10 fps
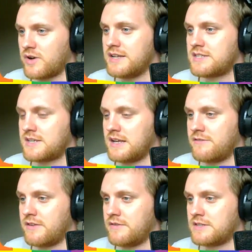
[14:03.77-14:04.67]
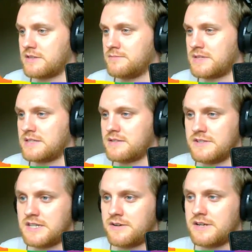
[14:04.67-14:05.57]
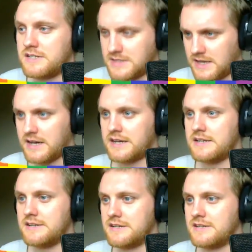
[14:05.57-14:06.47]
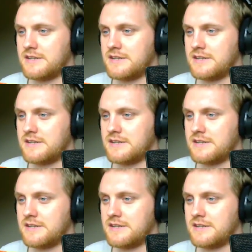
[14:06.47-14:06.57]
tried to kind of give it some sense of interior design.